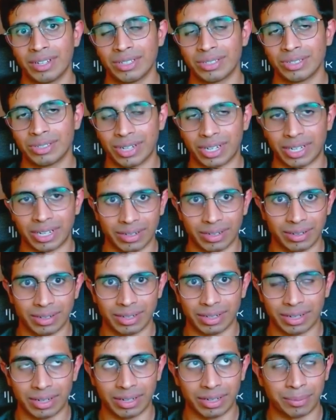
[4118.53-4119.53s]
So
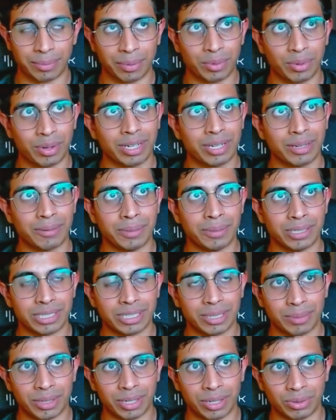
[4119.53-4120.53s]
that number one, it builds
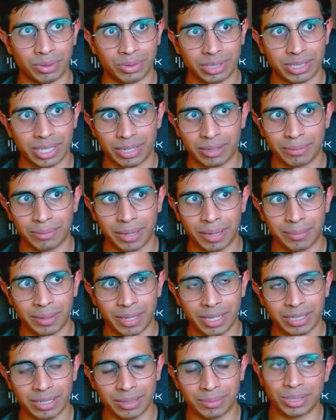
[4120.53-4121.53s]
up their own talent
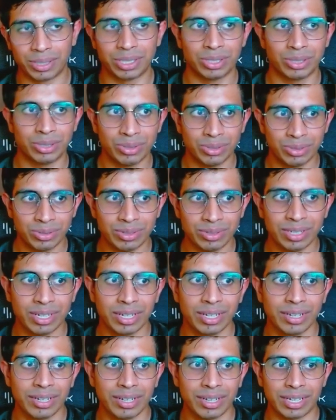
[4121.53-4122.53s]
pipeline. Number two,
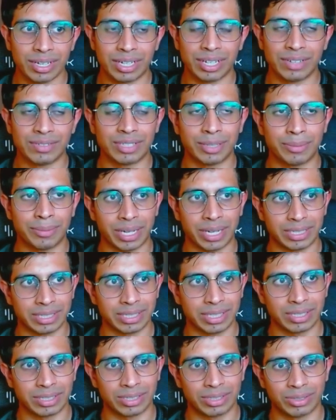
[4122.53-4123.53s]
it gives them
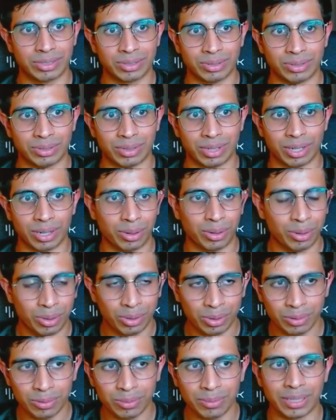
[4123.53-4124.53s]
access to a
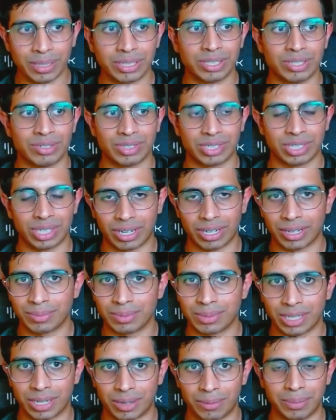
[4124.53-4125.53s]
whole bunch of
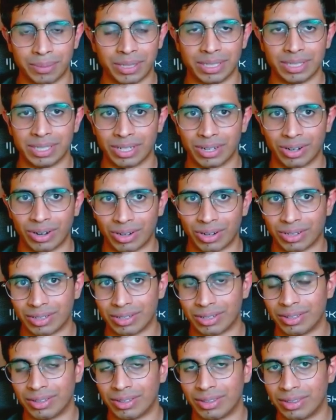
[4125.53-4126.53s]
startups that are building
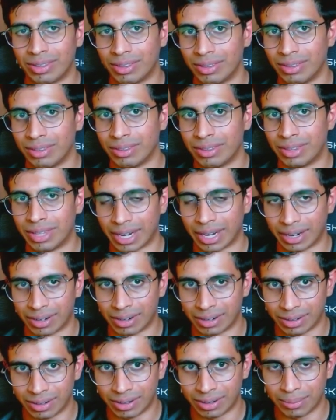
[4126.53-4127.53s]
on
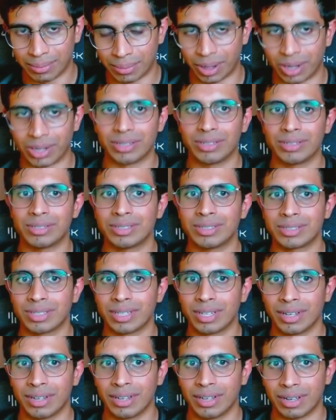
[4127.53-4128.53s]
their models
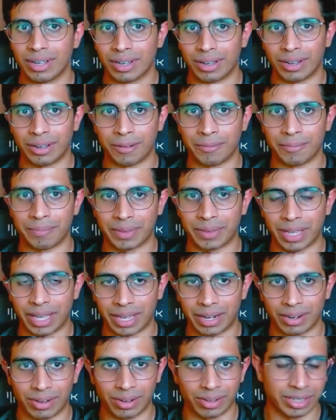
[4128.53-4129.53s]
um,
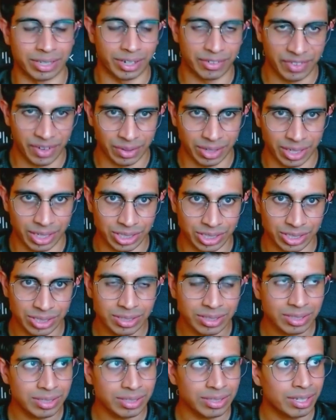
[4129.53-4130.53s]
and on their
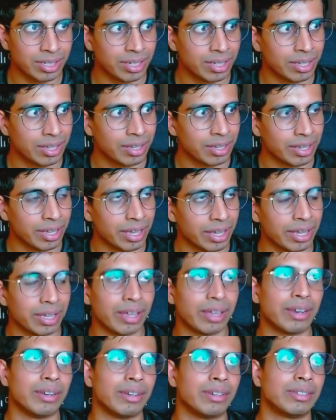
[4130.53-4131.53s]
foundations.
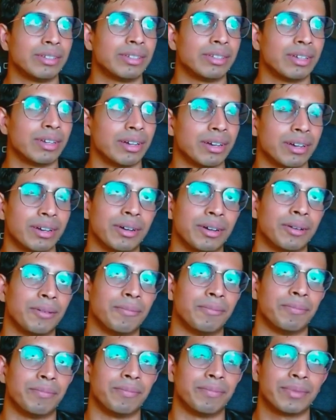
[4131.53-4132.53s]
And
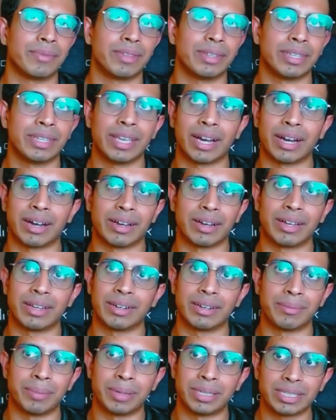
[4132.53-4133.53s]
um, yeah,
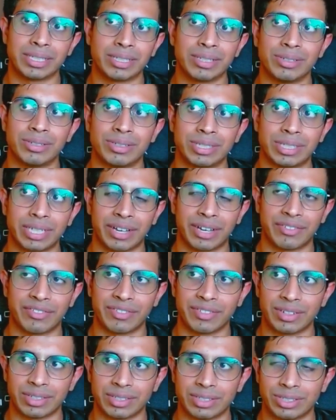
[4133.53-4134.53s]
and basically you just have
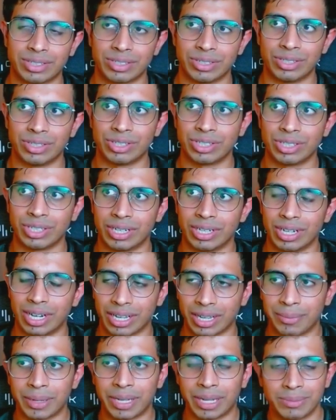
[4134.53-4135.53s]
a surge in
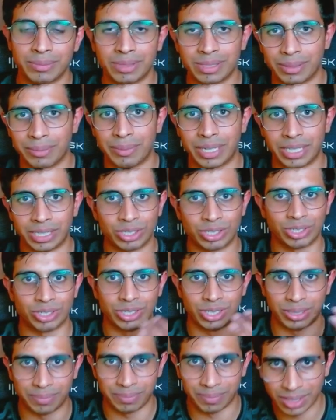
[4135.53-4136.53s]
like it becomes the
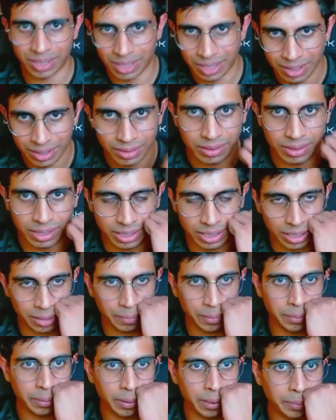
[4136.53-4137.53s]
mainstream thing that
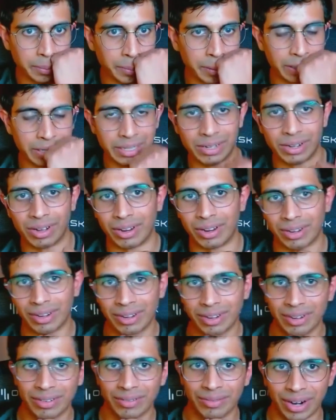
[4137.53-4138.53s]
people are building on,
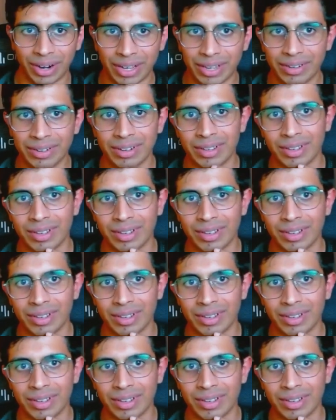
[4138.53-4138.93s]
right?